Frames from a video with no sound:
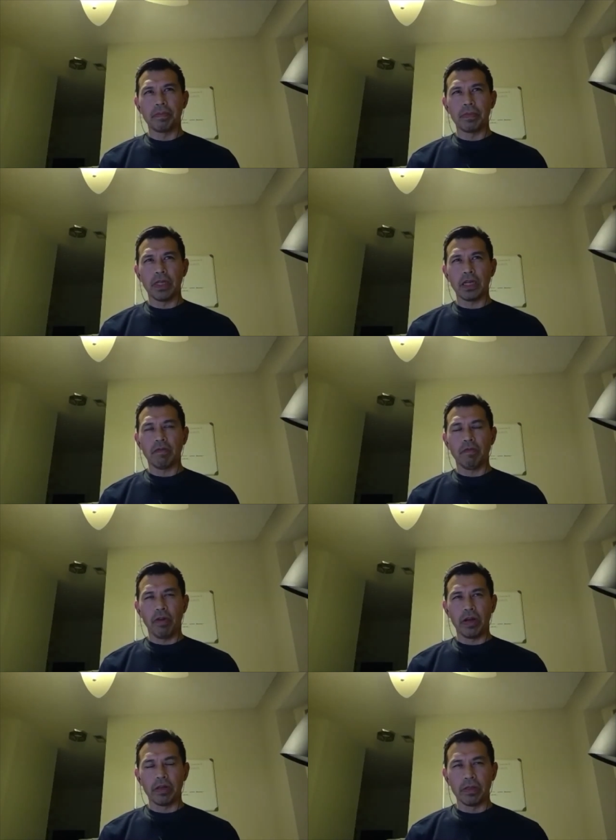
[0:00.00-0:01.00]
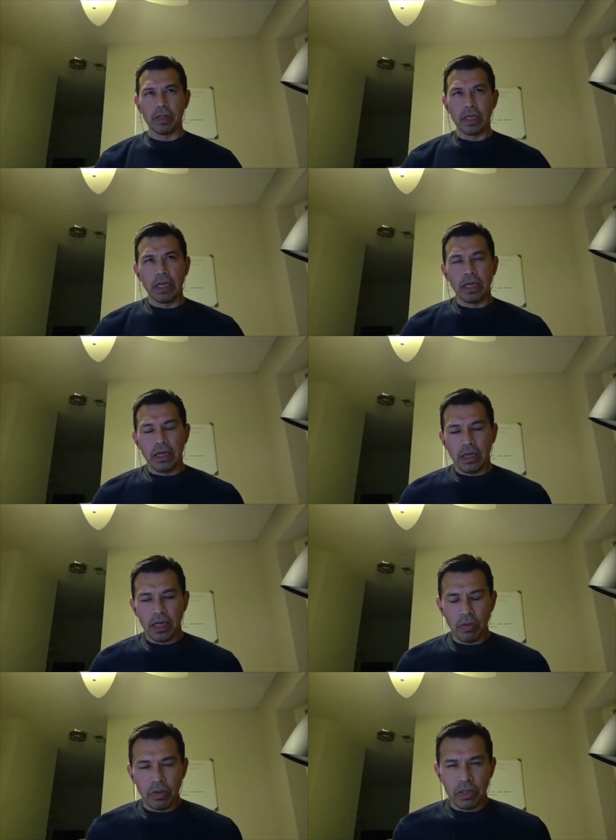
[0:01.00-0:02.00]
Dr. Frankl,
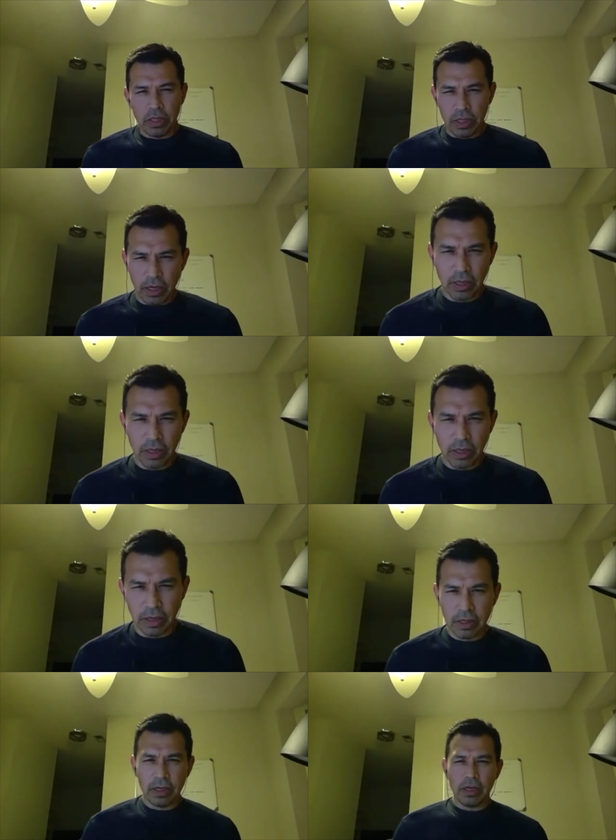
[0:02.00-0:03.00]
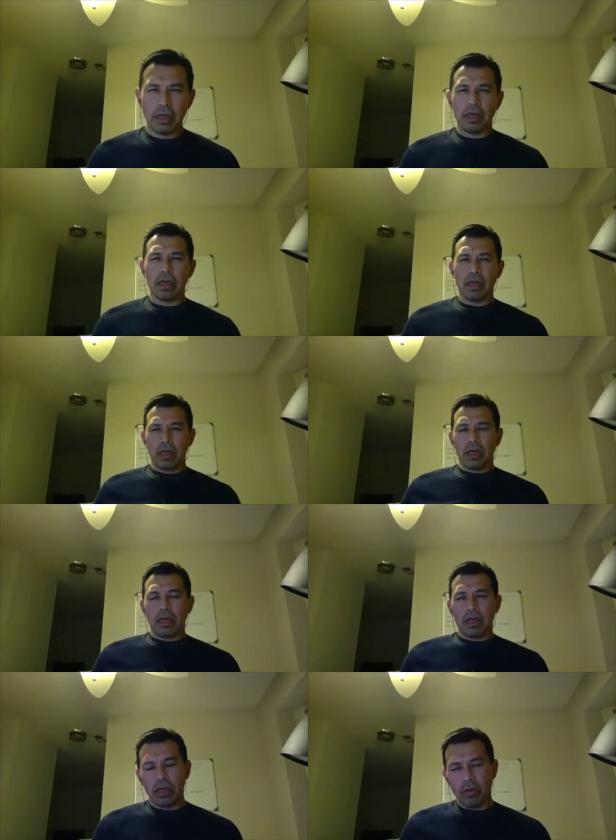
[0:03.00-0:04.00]
he would say that
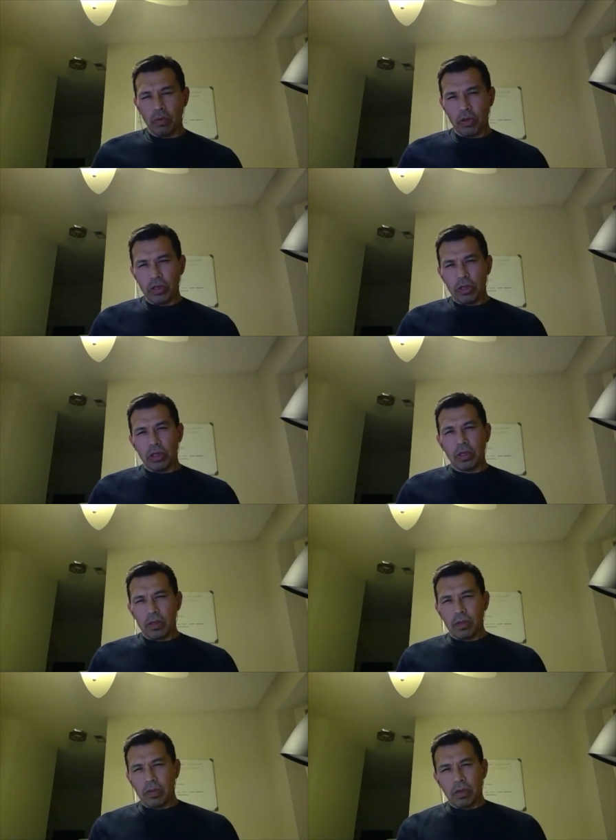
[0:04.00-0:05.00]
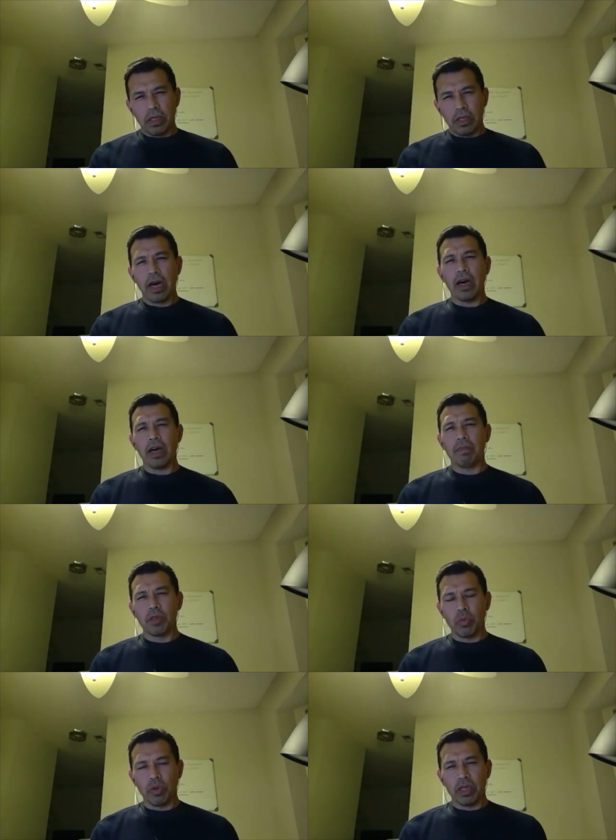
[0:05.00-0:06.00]
there were
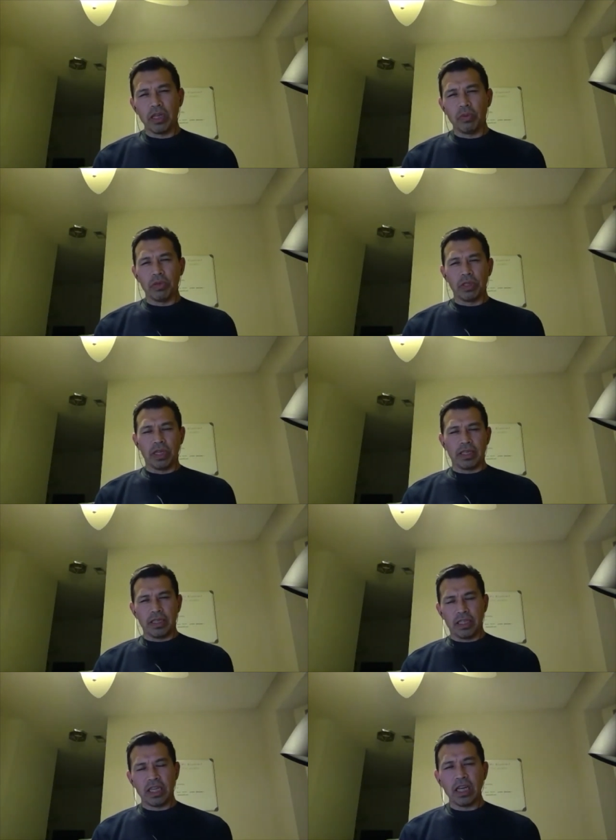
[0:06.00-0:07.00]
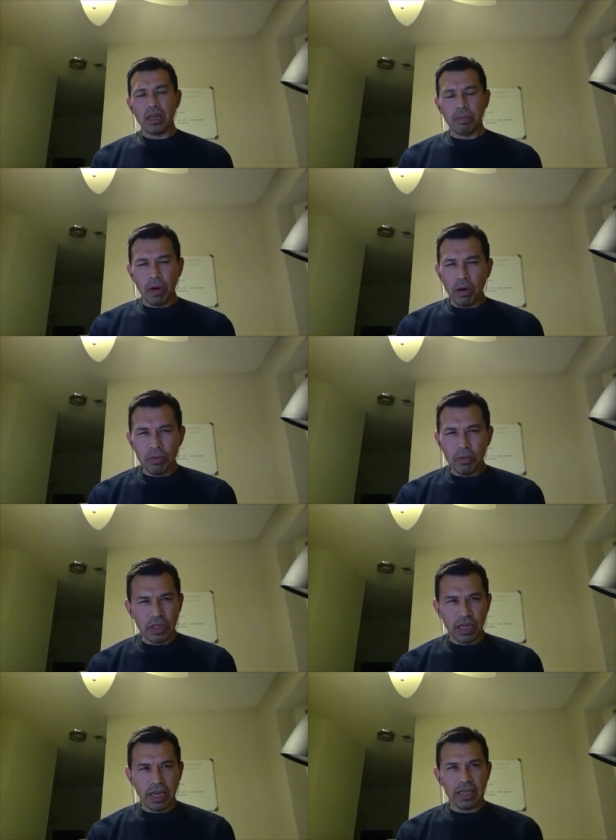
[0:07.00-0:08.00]
times when he was like skin and bones,
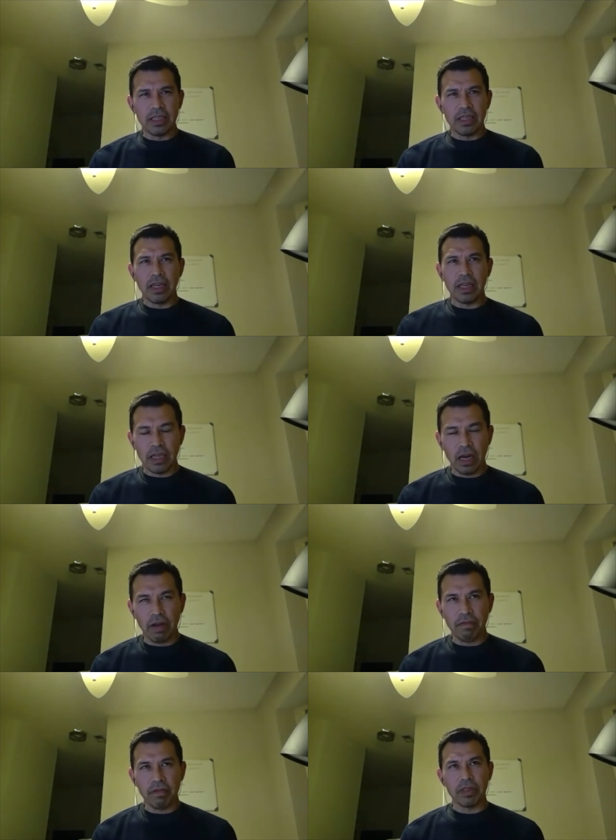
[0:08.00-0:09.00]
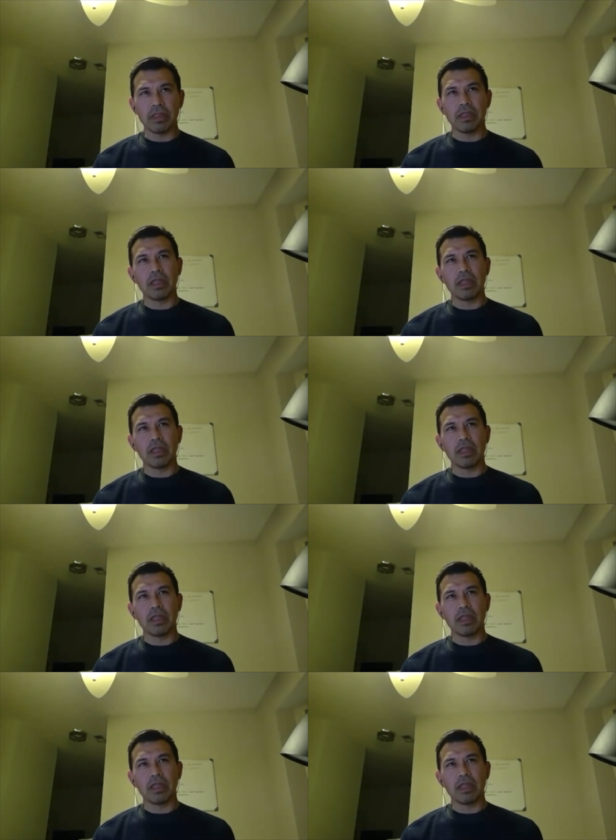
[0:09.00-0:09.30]
and he had typhus.